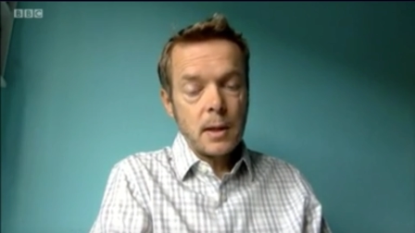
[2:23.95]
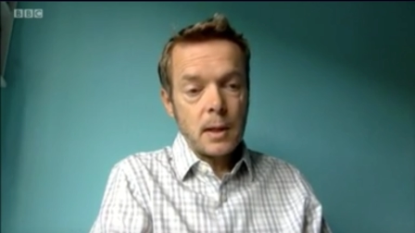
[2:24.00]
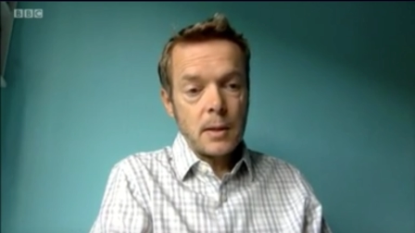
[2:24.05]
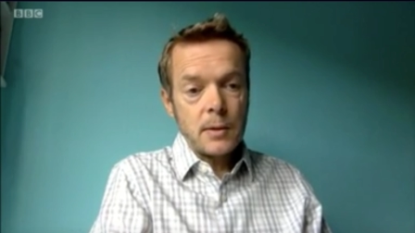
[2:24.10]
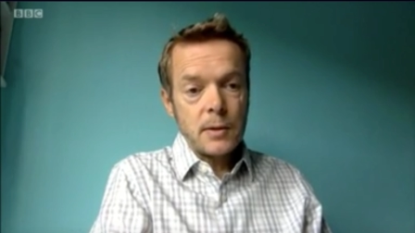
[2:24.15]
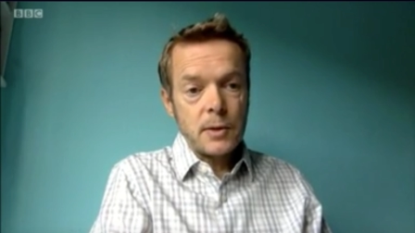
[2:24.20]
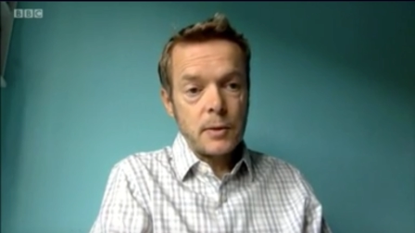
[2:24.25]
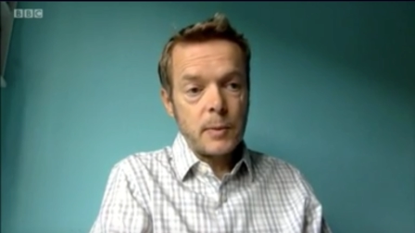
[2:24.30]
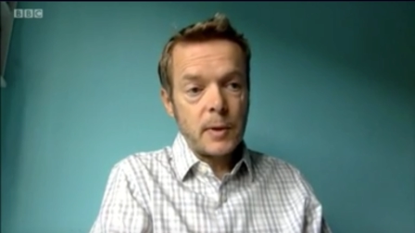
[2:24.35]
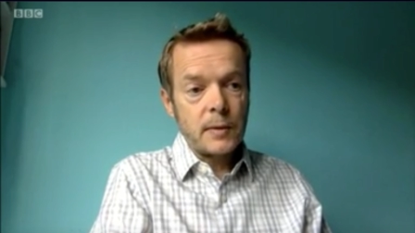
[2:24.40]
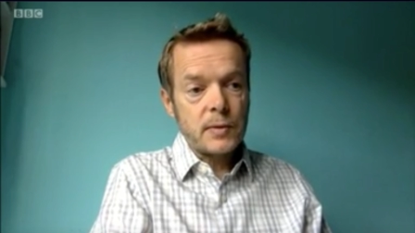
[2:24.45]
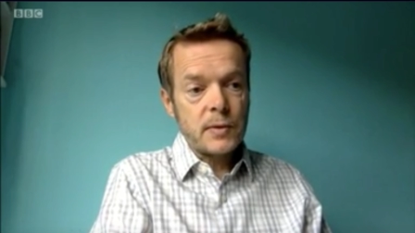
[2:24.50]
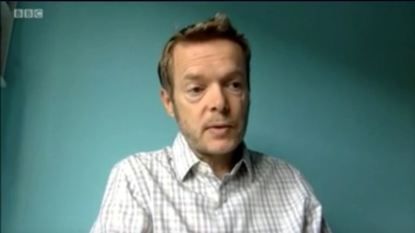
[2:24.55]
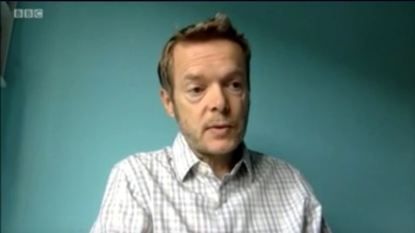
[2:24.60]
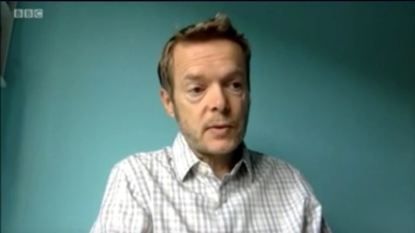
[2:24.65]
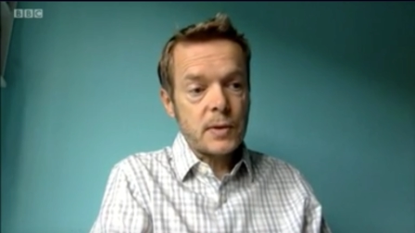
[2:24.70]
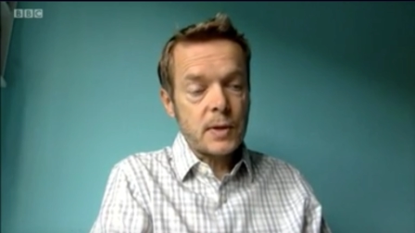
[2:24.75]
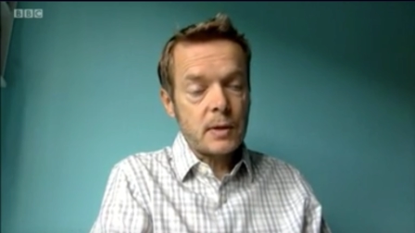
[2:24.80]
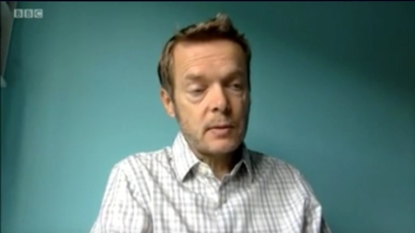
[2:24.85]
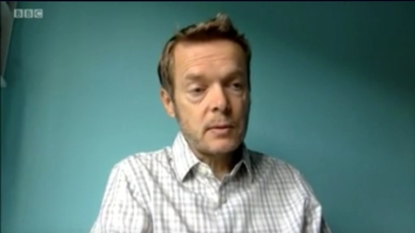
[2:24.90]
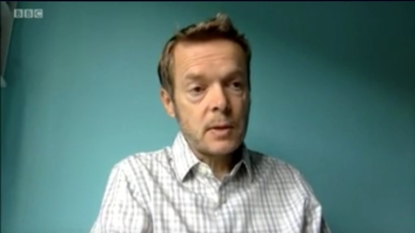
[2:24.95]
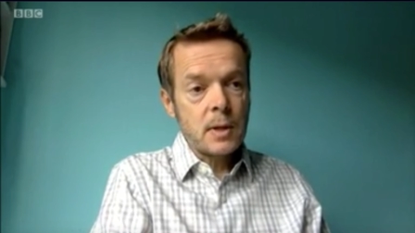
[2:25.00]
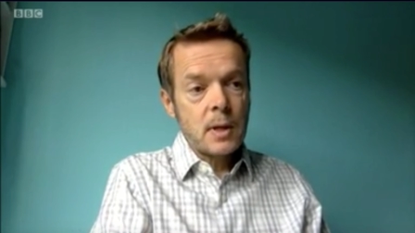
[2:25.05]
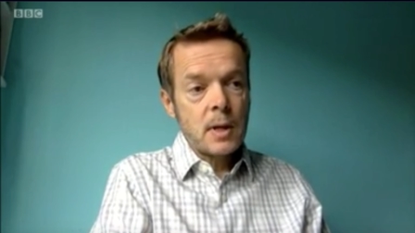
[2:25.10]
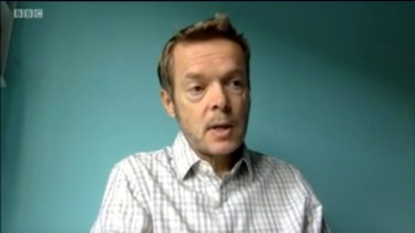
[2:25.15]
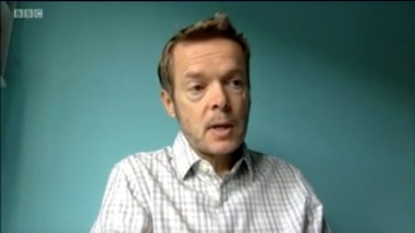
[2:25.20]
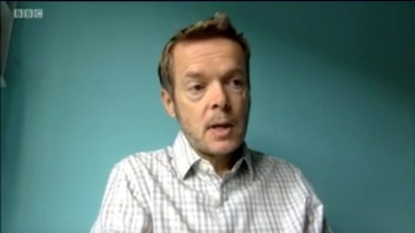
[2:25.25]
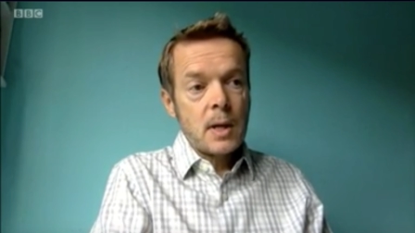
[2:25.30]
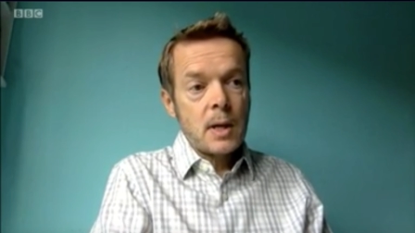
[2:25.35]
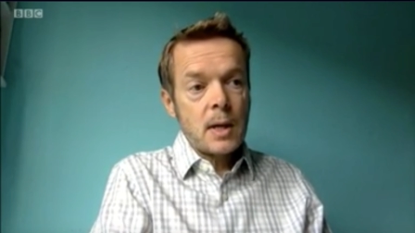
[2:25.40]
uh, two months or so,
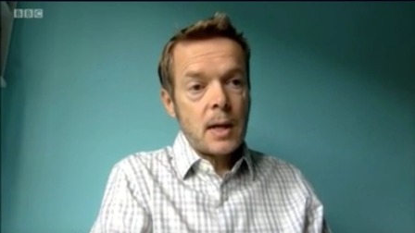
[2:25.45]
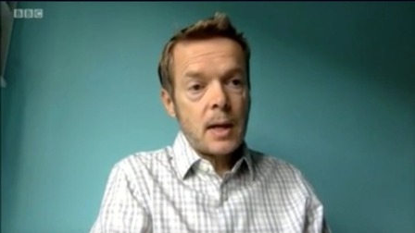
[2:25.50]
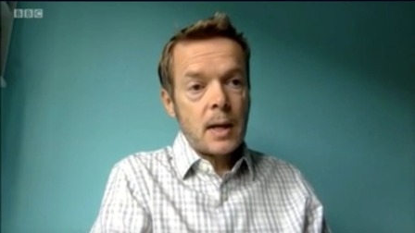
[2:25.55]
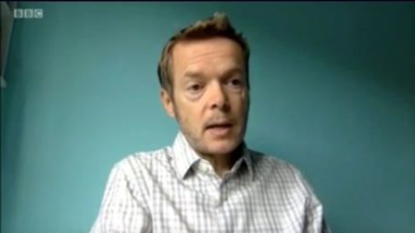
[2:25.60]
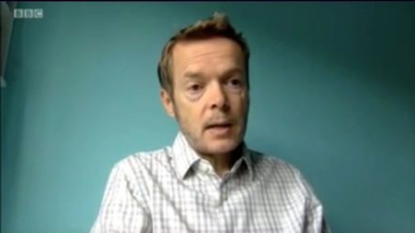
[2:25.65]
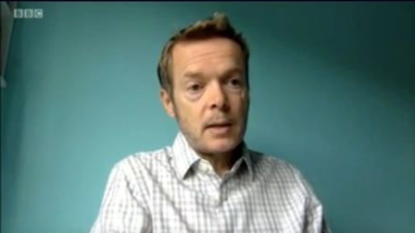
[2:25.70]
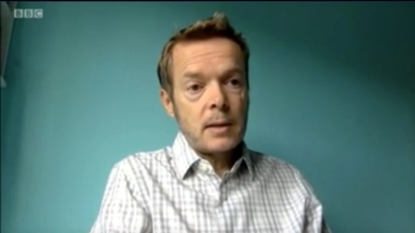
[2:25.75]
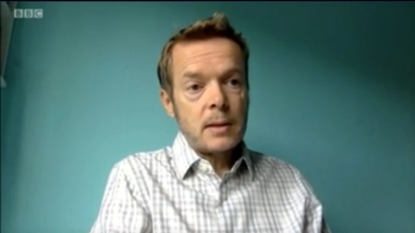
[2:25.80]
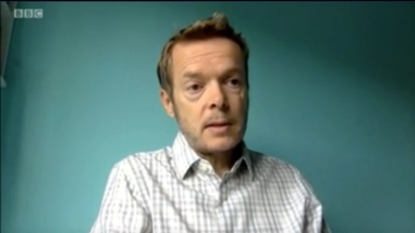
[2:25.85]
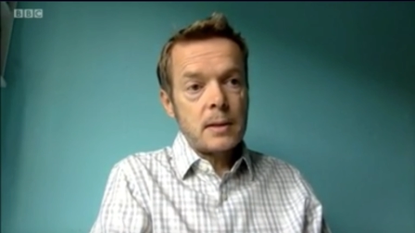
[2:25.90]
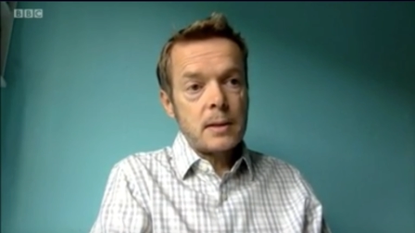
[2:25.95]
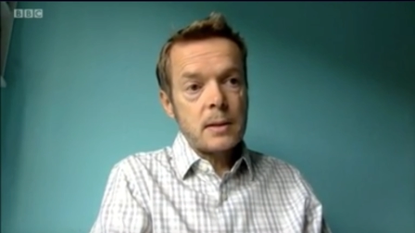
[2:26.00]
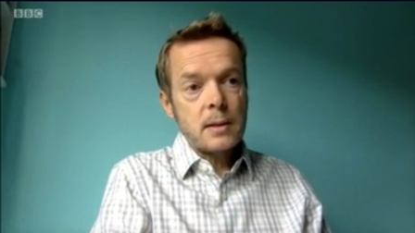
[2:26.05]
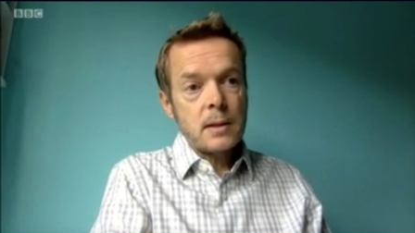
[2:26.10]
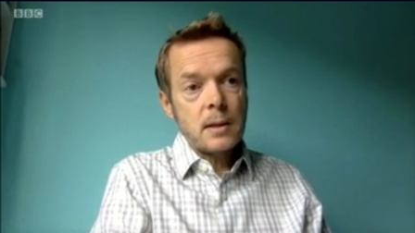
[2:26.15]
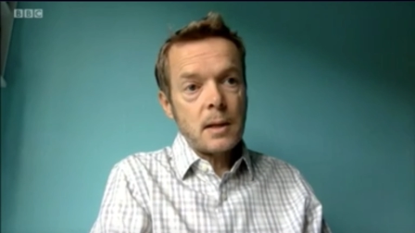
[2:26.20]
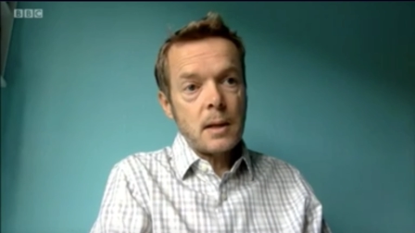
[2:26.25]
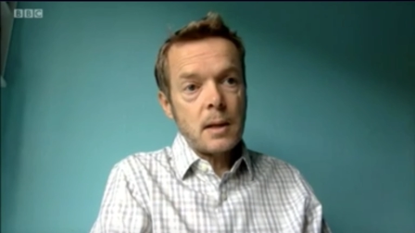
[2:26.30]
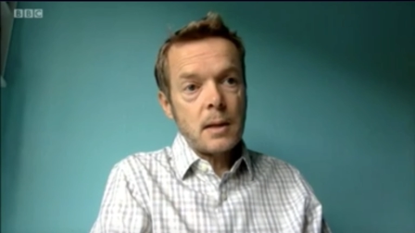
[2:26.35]
and